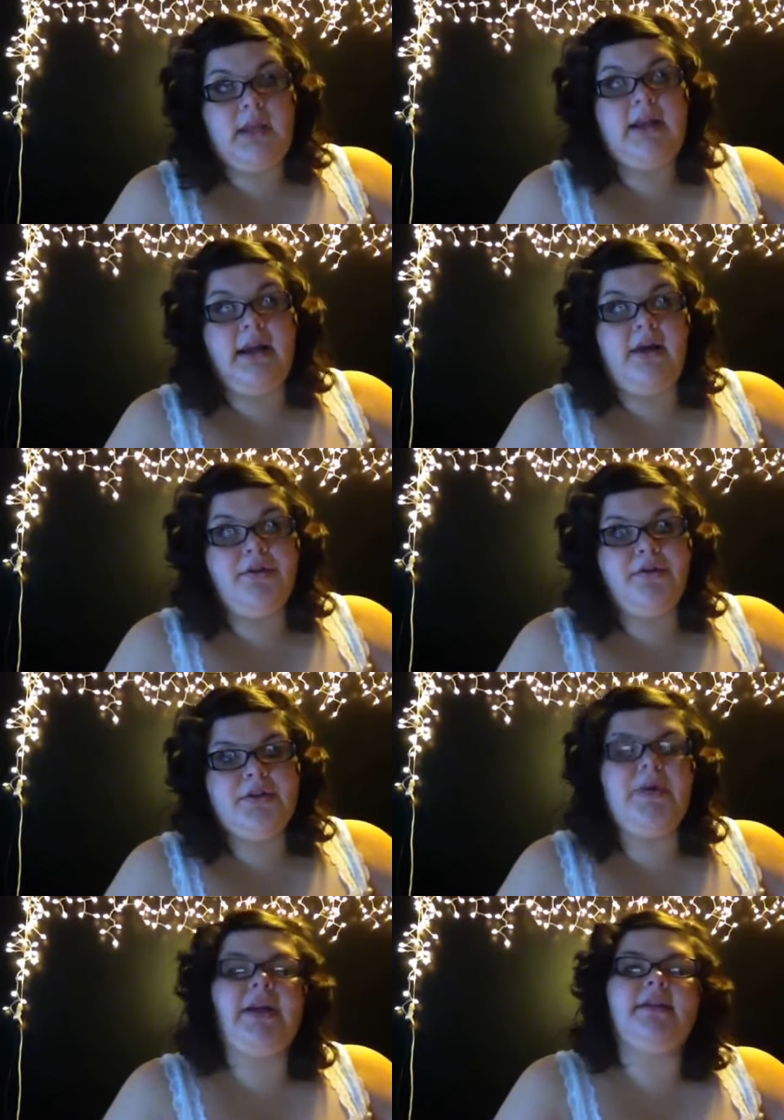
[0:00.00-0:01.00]
I go through
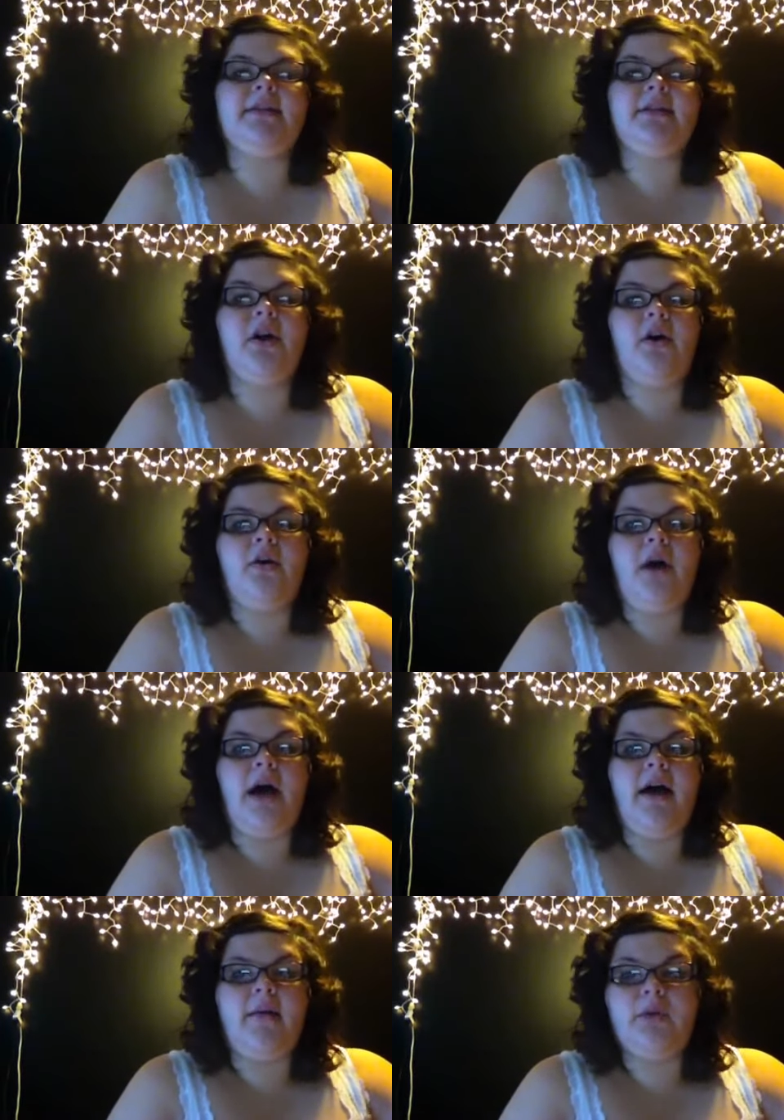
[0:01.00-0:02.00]
Sprint. So
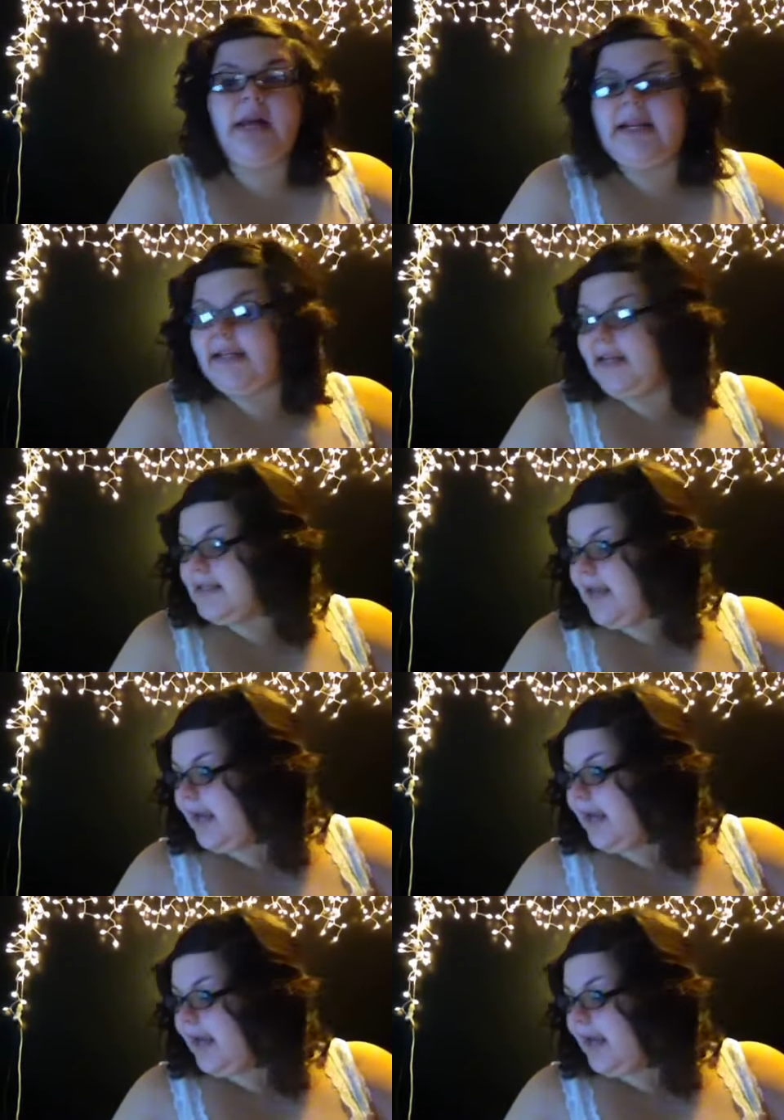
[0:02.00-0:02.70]
what I did is